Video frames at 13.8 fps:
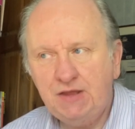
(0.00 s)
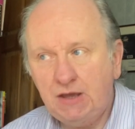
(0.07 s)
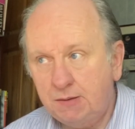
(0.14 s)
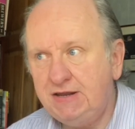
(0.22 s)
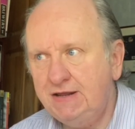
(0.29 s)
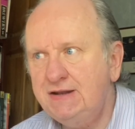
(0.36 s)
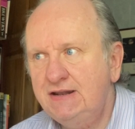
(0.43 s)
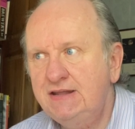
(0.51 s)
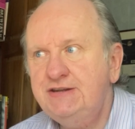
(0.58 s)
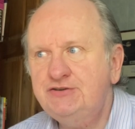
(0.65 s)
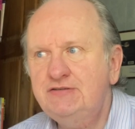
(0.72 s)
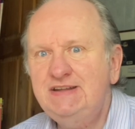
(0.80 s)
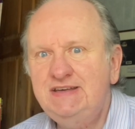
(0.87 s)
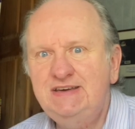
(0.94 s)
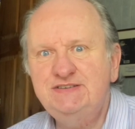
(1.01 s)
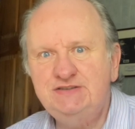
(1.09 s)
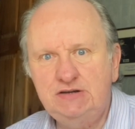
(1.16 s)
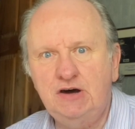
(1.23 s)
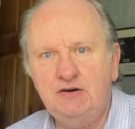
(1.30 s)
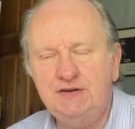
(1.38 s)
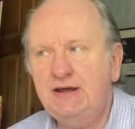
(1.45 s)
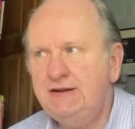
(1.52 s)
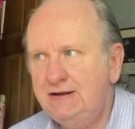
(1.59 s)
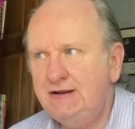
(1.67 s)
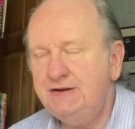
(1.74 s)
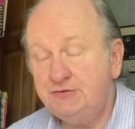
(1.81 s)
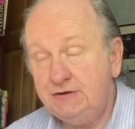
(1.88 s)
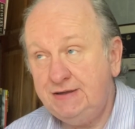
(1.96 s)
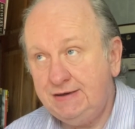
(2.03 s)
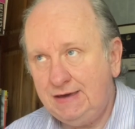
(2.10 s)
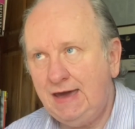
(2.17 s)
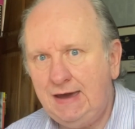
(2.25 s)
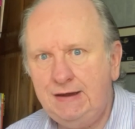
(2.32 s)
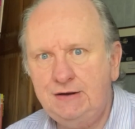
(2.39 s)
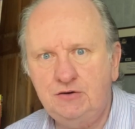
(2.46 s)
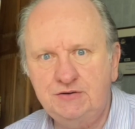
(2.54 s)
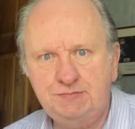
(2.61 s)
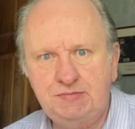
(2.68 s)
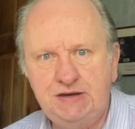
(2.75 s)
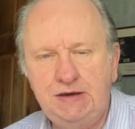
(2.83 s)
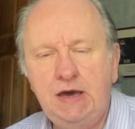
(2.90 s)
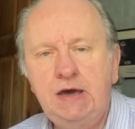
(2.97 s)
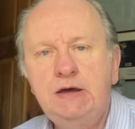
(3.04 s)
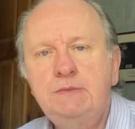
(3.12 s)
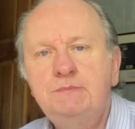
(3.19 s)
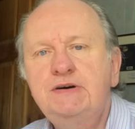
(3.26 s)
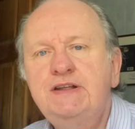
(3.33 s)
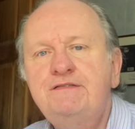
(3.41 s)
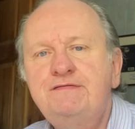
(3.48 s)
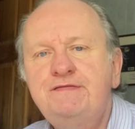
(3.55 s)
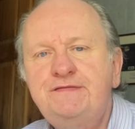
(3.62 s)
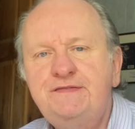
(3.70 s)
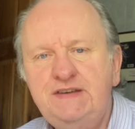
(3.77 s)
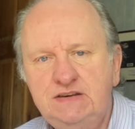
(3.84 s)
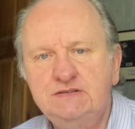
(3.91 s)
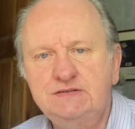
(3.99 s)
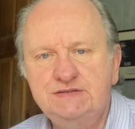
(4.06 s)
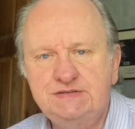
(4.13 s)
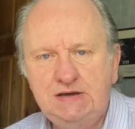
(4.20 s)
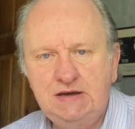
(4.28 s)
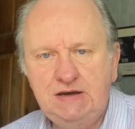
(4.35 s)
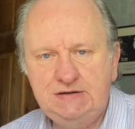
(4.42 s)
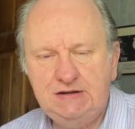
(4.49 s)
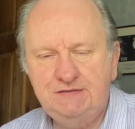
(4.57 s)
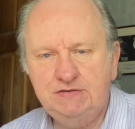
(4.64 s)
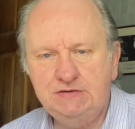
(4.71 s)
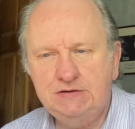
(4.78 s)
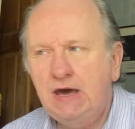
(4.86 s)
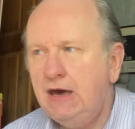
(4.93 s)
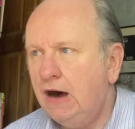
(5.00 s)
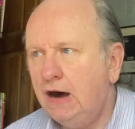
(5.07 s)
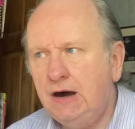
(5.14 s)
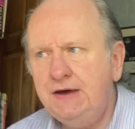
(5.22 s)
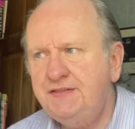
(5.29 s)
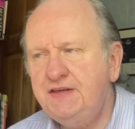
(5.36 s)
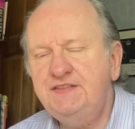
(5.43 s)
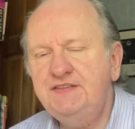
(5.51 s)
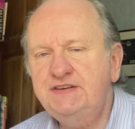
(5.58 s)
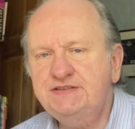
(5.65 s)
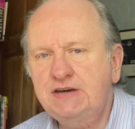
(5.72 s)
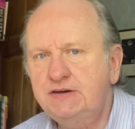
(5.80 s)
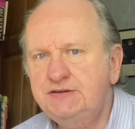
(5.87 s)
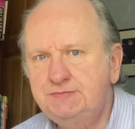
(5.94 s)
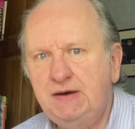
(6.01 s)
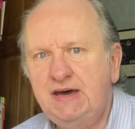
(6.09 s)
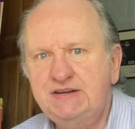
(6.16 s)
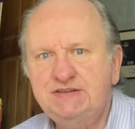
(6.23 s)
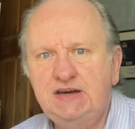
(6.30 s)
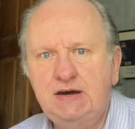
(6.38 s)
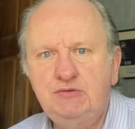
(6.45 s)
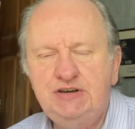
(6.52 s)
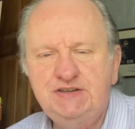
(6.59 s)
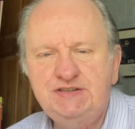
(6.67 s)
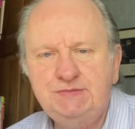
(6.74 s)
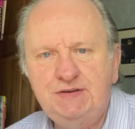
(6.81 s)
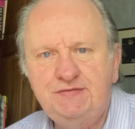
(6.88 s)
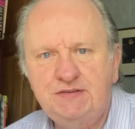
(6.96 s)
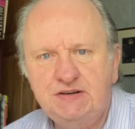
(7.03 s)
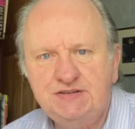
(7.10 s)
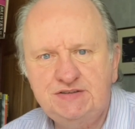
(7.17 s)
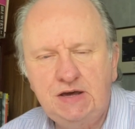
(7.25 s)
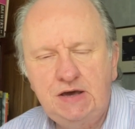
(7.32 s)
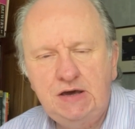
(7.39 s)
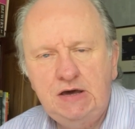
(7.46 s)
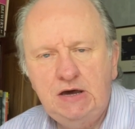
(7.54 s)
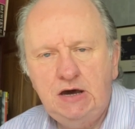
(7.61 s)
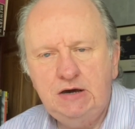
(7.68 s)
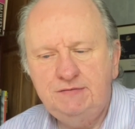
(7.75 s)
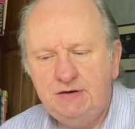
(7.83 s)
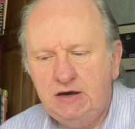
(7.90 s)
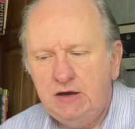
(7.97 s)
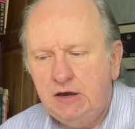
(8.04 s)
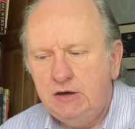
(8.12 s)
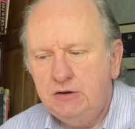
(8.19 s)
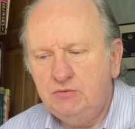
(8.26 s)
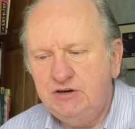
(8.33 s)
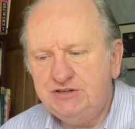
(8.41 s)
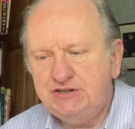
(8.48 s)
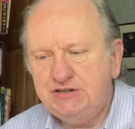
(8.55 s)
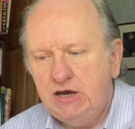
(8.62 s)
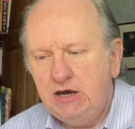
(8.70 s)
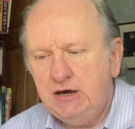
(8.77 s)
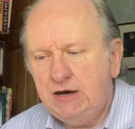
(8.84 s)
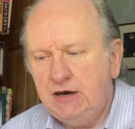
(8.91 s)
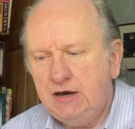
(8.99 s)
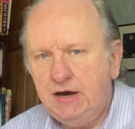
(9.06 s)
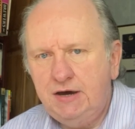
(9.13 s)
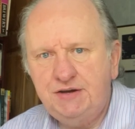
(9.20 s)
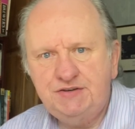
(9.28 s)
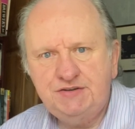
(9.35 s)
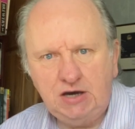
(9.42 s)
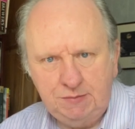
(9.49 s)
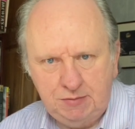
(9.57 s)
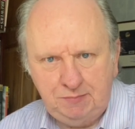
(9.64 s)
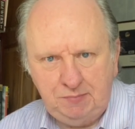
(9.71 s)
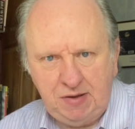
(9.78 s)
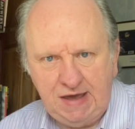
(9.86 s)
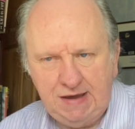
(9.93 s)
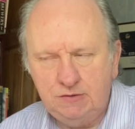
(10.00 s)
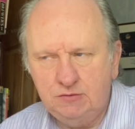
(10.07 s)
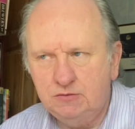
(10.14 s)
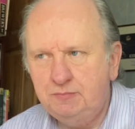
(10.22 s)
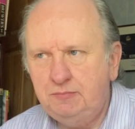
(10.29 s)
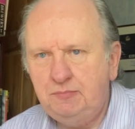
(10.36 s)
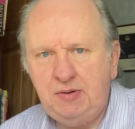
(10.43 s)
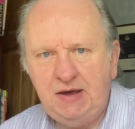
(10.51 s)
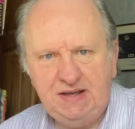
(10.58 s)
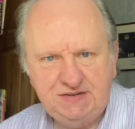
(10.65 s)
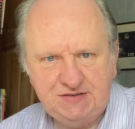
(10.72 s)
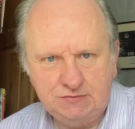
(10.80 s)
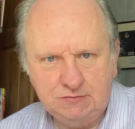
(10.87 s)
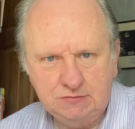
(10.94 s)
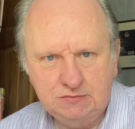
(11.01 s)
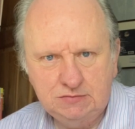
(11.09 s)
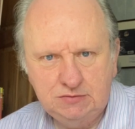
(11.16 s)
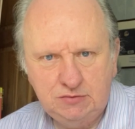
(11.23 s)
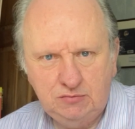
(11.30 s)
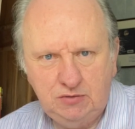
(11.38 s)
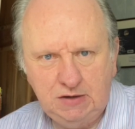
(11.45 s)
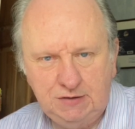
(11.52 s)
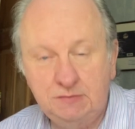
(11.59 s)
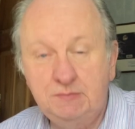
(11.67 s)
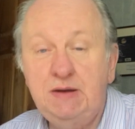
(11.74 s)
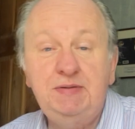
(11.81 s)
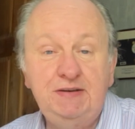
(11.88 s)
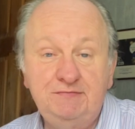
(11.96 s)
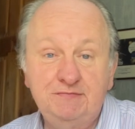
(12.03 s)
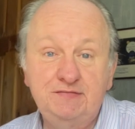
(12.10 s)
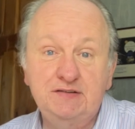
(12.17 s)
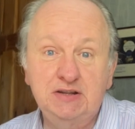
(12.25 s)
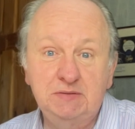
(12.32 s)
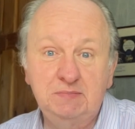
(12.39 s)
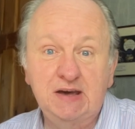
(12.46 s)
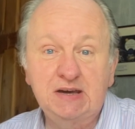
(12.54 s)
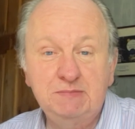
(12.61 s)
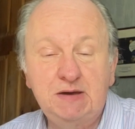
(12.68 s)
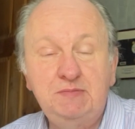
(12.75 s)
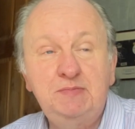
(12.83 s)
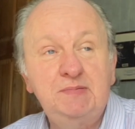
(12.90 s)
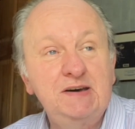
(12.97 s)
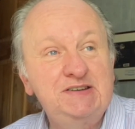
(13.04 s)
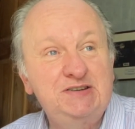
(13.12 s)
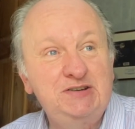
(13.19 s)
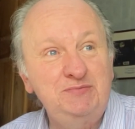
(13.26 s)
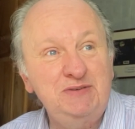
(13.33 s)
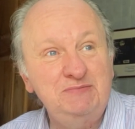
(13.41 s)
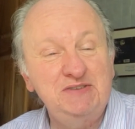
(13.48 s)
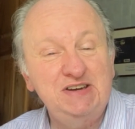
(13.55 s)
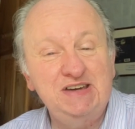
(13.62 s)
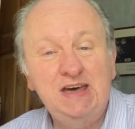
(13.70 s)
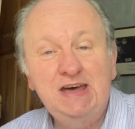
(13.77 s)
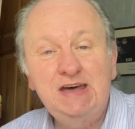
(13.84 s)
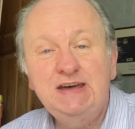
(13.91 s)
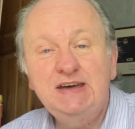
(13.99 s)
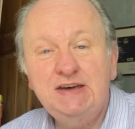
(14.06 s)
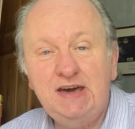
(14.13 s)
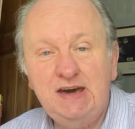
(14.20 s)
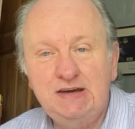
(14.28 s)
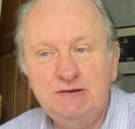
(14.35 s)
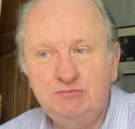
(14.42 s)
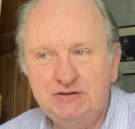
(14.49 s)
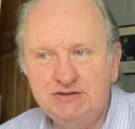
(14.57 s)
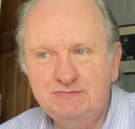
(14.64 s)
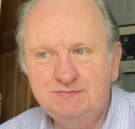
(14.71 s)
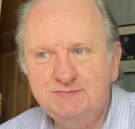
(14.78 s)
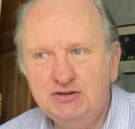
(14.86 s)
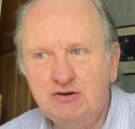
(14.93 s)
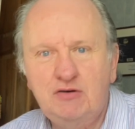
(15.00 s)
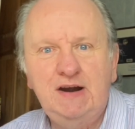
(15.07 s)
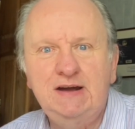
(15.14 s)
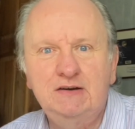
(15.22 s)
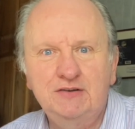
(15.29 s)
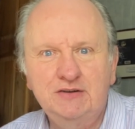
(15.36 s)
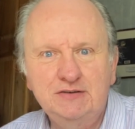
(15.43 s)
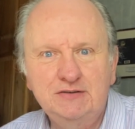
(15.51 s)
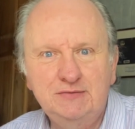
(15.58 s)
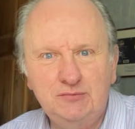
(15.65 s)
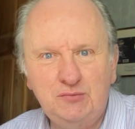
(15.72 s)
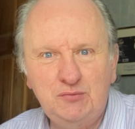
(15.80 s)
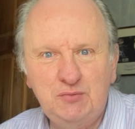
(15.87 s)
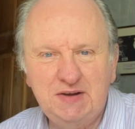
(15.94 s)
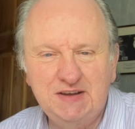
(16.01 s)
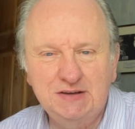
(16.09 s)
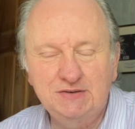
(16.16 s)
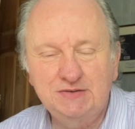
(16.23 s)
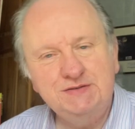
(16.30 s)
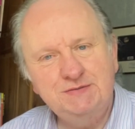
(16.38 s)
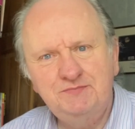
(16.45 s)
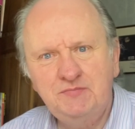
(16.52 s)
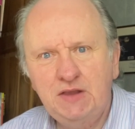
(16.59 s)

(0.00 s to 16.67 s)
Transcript: I mean, it literally is not, and it literally cannot be, but it feels different. I think this goes back to how we used to be fussed over which type of pen or pencil we like, or maybe even further back, maybe back to when we cared which crayon we used.